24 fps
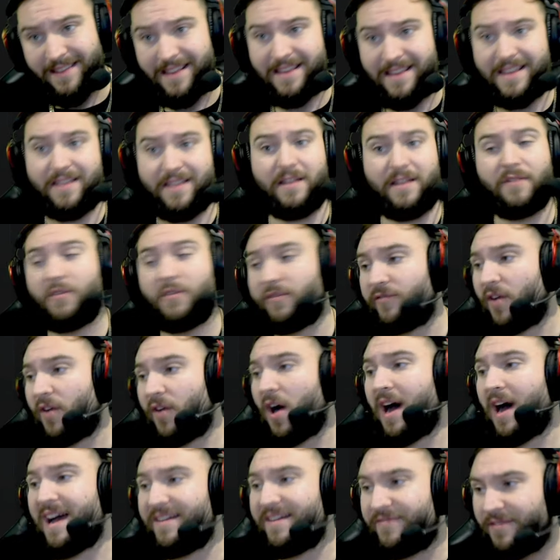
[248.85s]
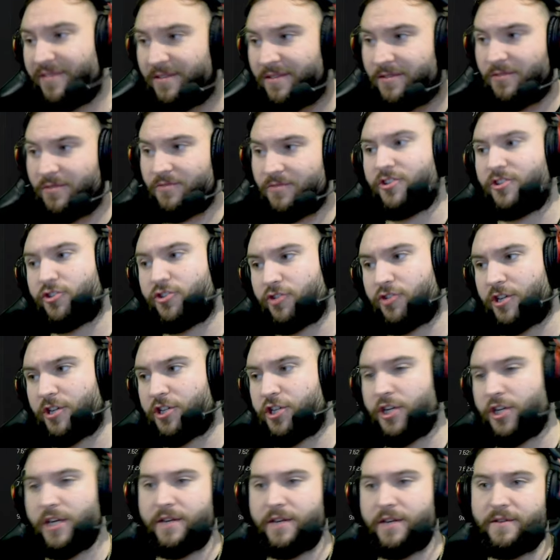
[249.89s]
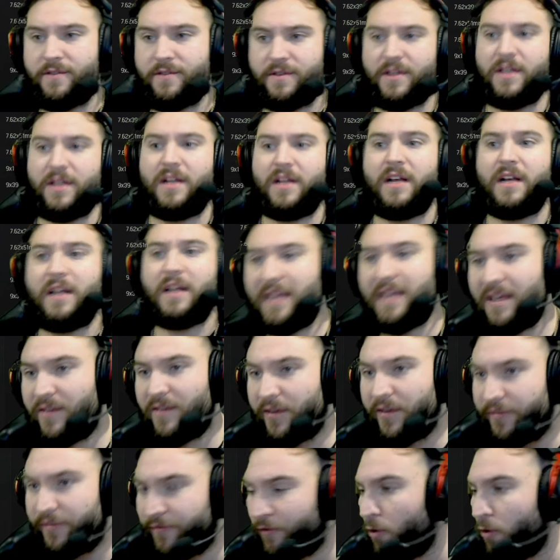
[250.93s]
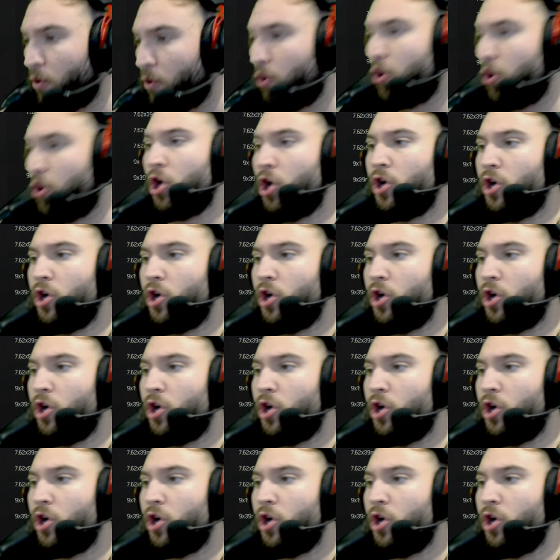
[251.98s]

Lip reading: They're level 5 restriction, level 4